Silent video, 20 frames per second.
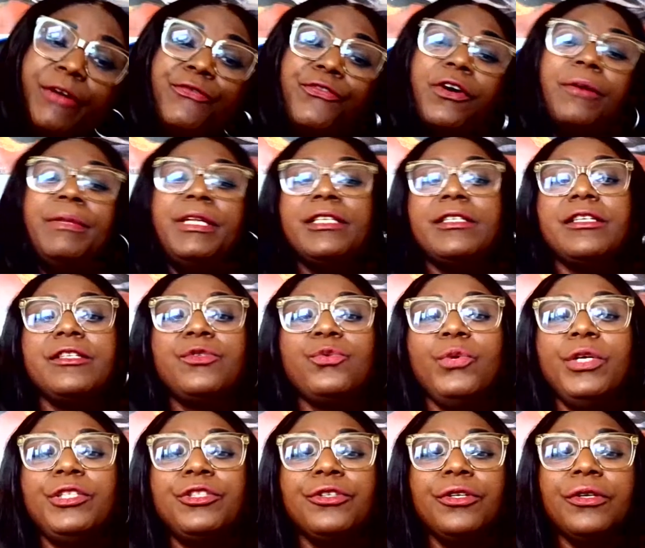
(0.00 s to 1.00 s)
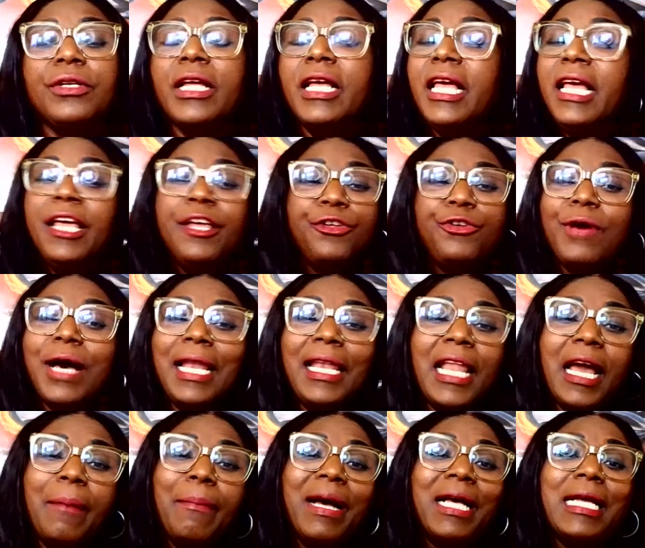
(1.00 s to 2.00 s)
from the situation. Your
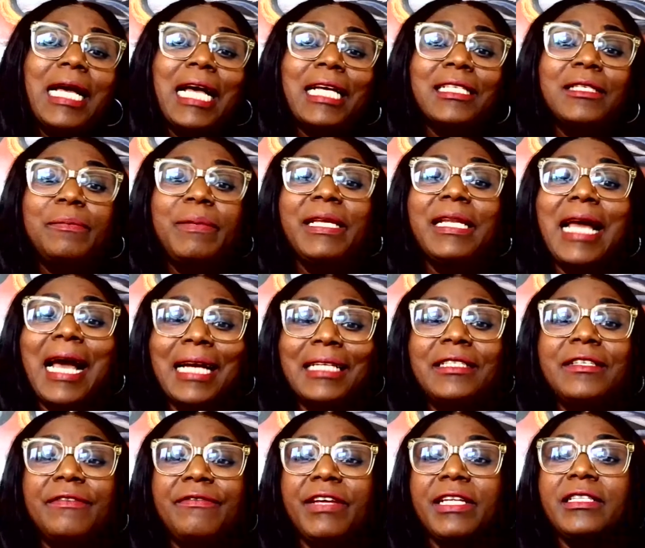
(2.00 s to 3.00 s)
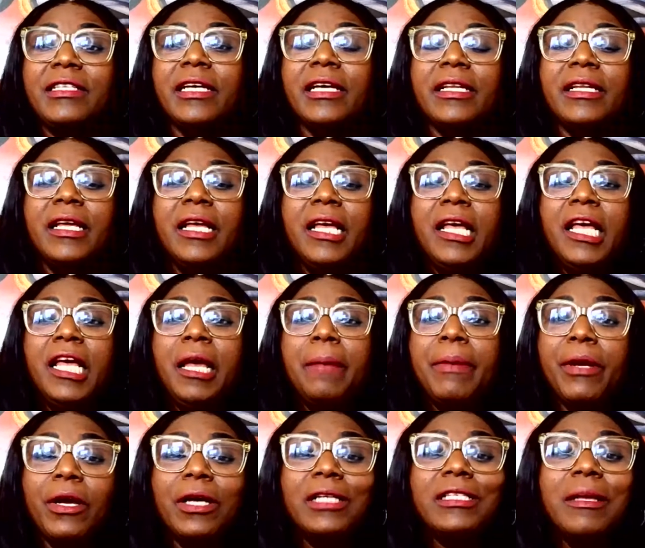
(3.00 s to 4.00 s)
alarm has been activated,
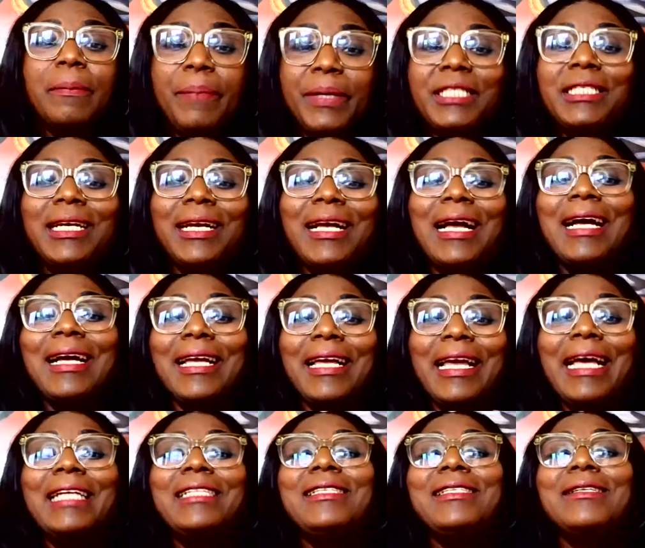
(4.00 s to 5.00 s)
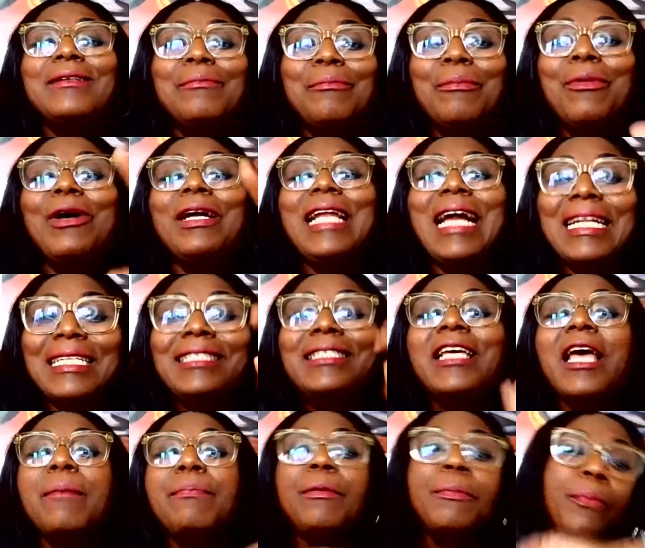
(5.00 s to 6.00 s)
because a patient can get more than
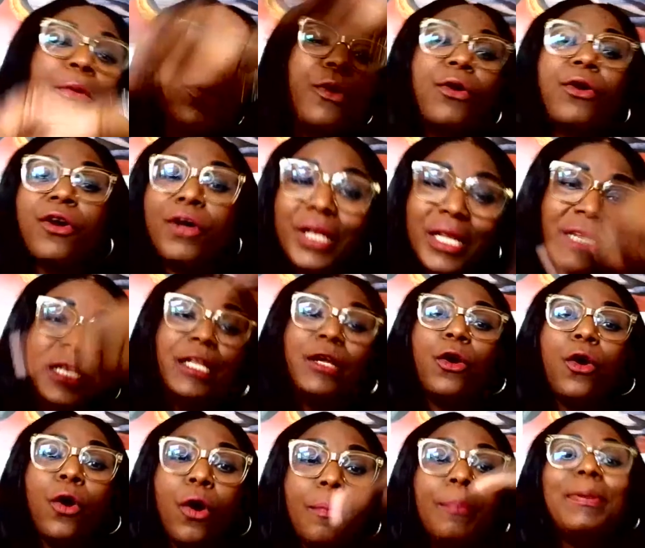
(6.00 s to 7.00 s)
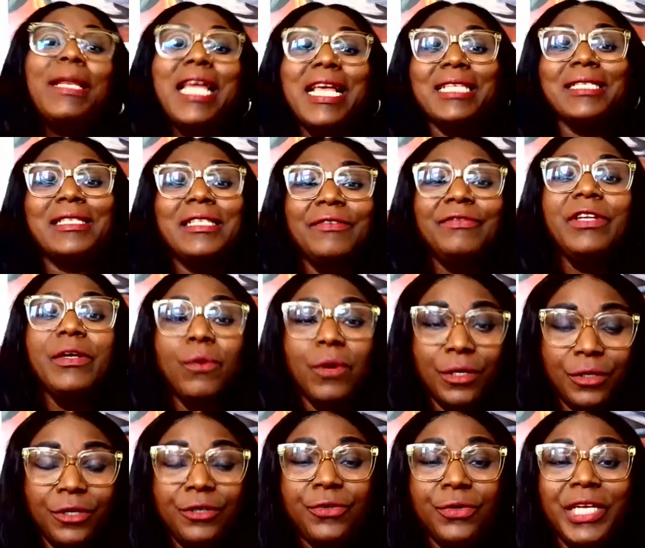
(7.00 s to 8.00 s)
10 people running the whole place if they
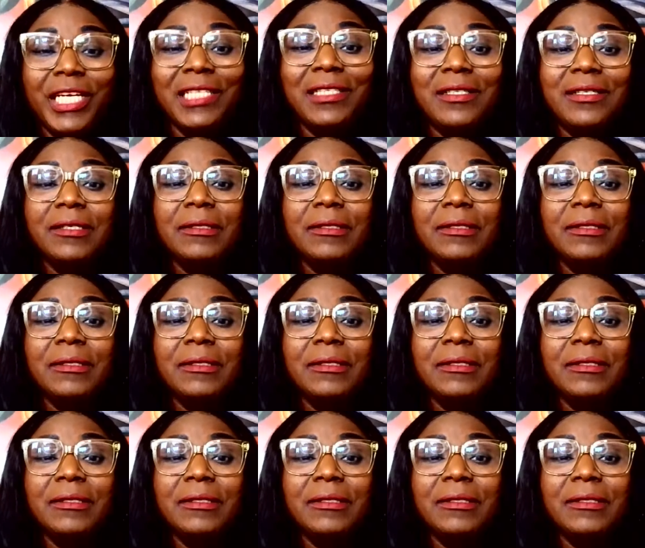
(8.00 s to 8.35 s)
want to do it.